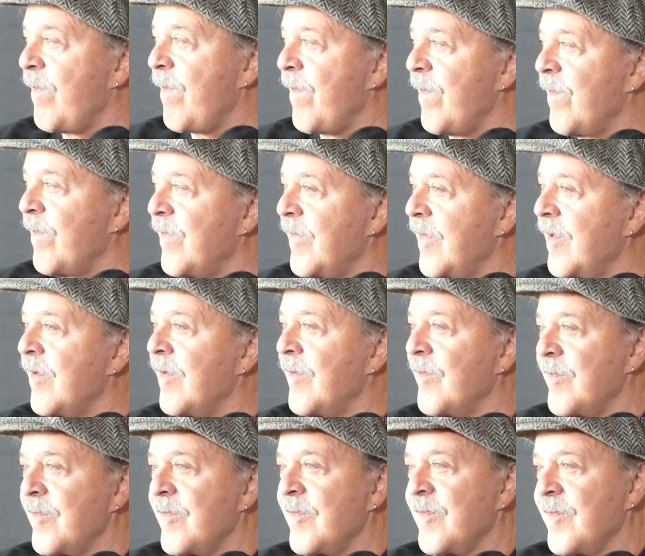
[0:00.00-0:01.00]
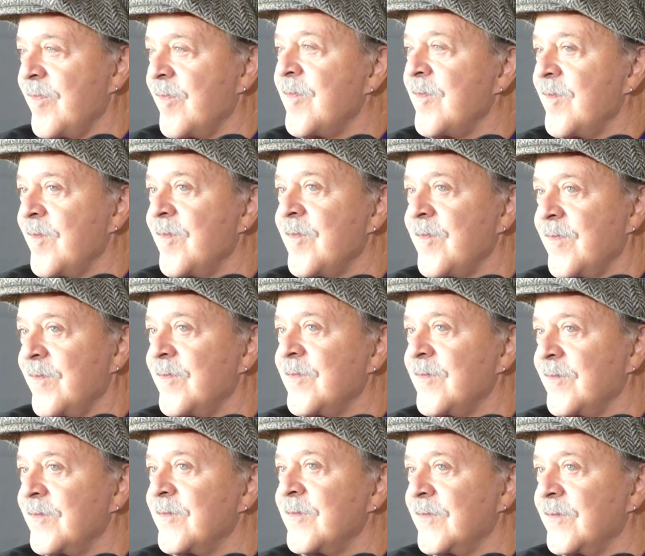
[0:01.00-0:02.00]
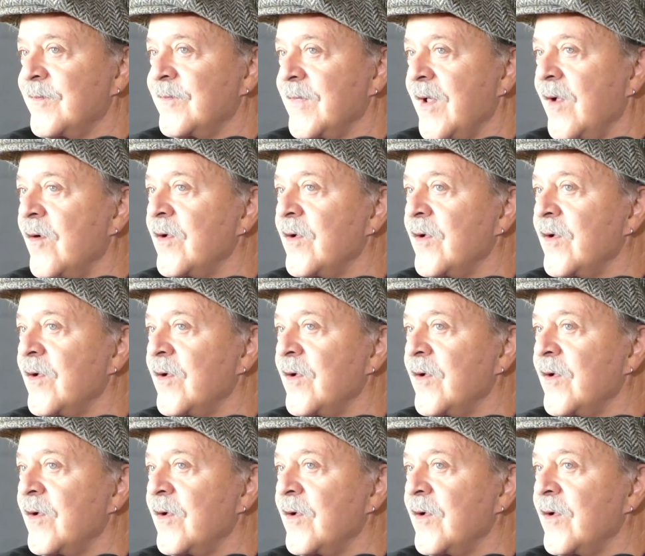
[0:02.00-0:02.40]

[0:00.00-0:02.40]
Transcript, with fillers: Well, I think just following up on that, obviously,